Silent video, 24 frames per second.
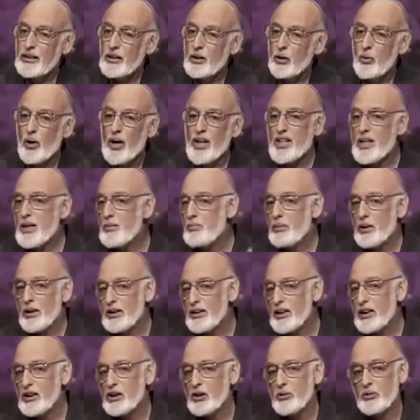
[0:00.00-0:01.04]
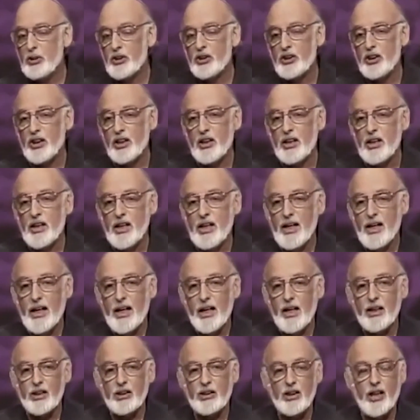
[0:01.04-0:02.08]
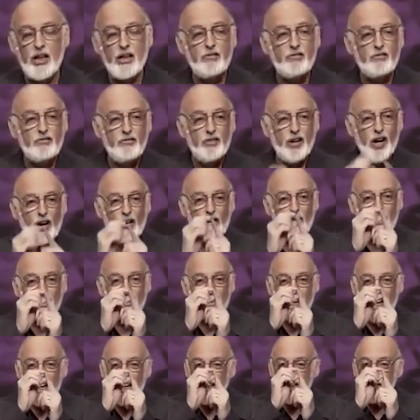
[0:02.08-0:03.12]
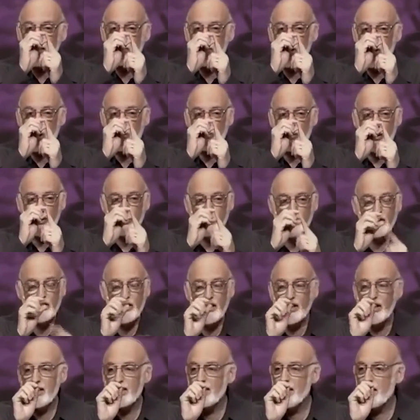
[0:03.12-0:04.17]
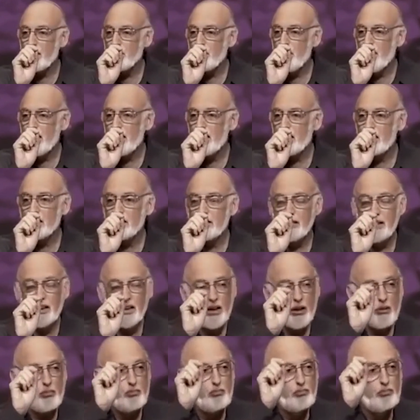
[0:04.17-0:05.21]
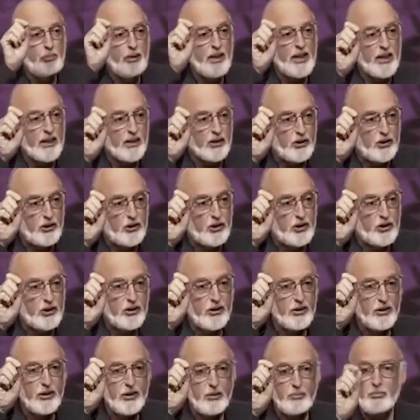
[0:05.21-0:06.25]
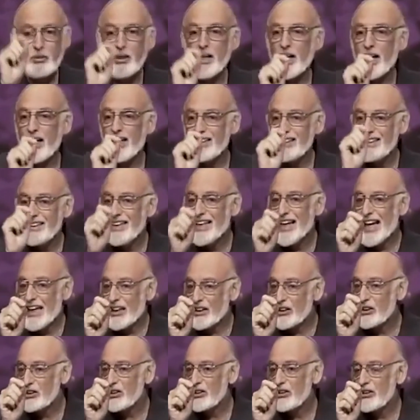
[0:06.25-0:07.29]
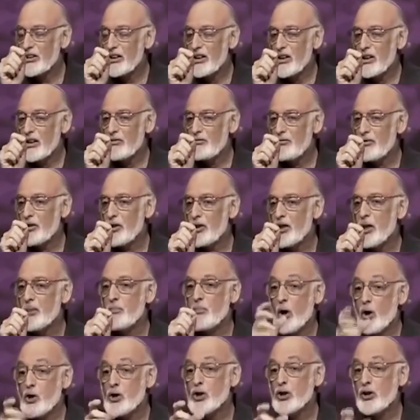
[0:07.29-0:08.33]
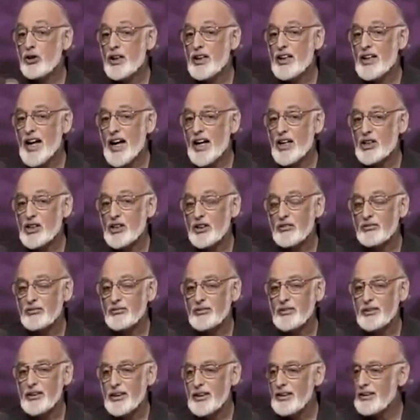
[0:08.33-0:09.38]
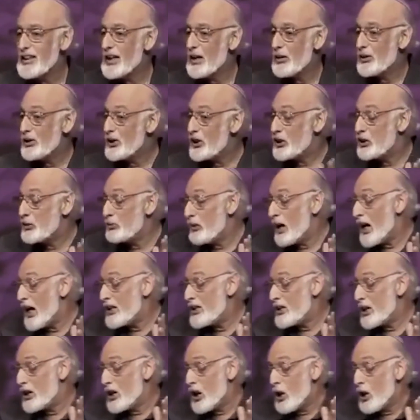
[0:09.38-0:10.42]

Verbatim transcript: the way they build intimacy is in very tiny moments. They make little bids, B I D S, for emotional connection. Now, it's, at the